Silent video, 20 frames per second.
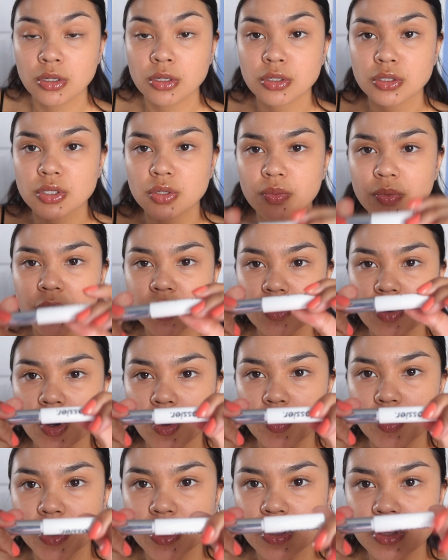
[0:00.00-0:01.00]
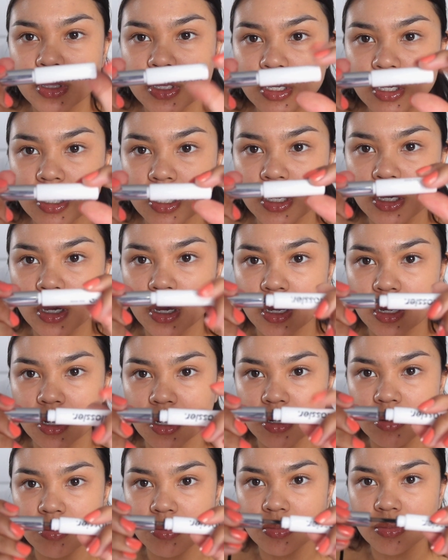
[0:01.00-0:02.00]
So when you open the
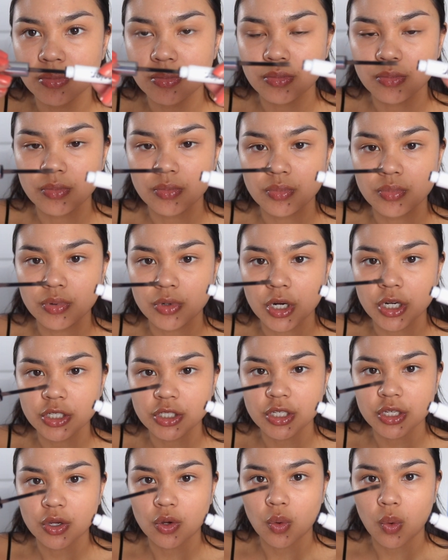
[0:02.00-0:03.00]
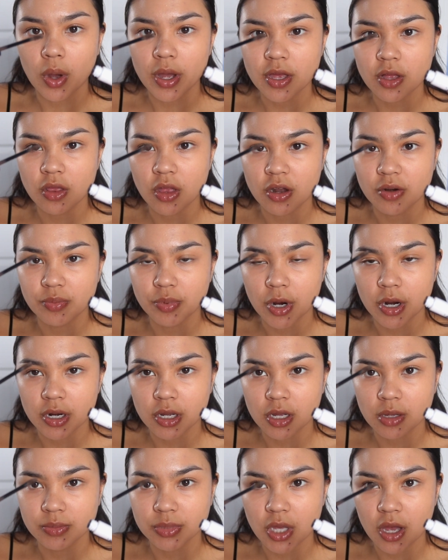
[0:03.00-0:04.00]
brush, like quite a lot of
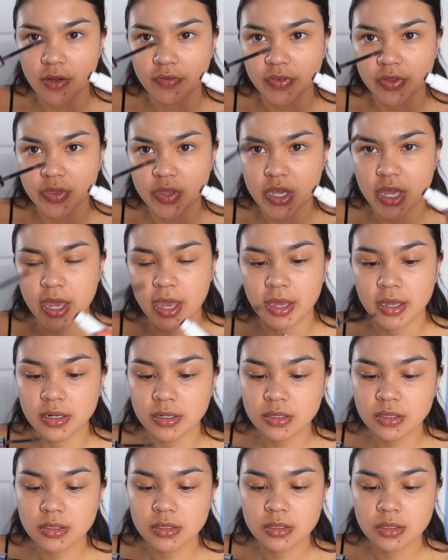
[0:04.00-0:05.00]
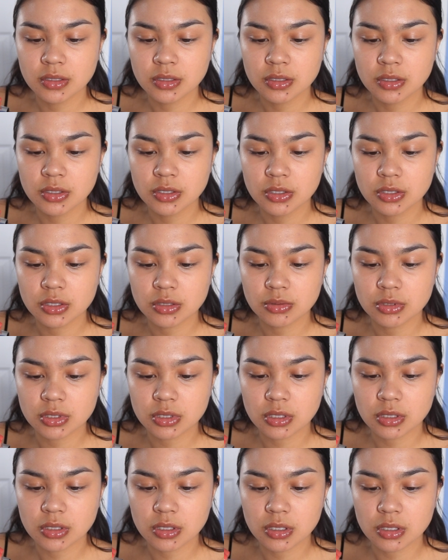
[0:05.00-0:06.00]
product comes off at the end. So I'm just
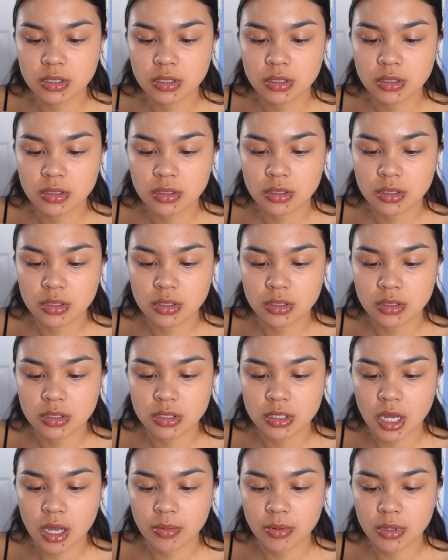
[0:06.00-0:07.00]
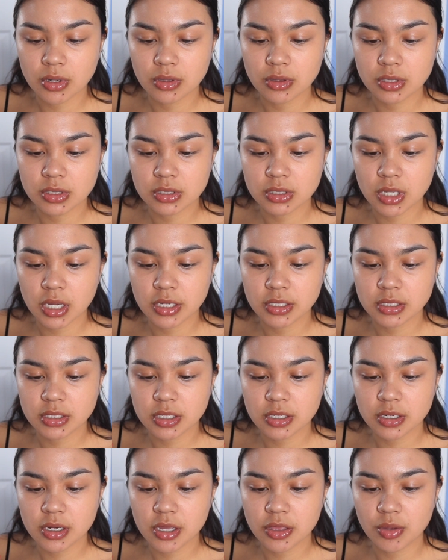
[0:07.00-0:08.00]
gonna like kind of dab it on the sides
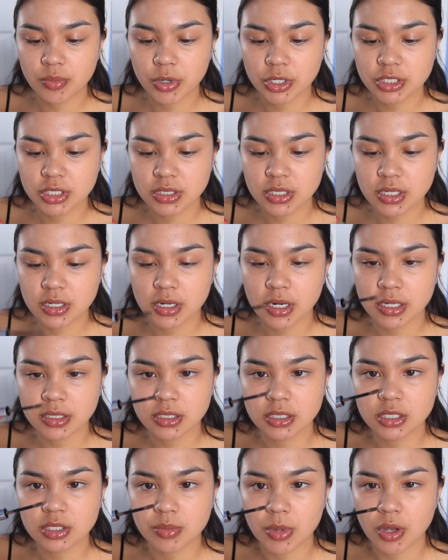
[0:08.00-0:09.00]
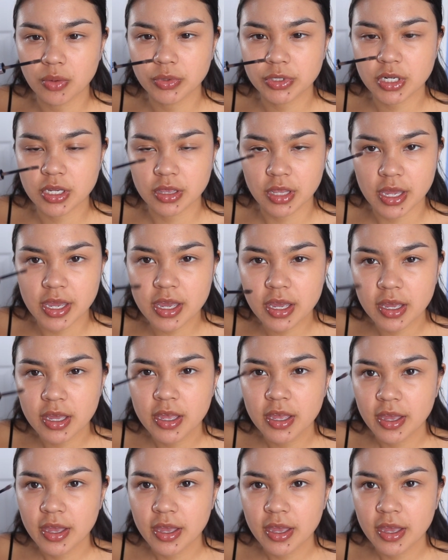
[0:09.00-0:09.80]
there. And the brush is like nice and small, which I like.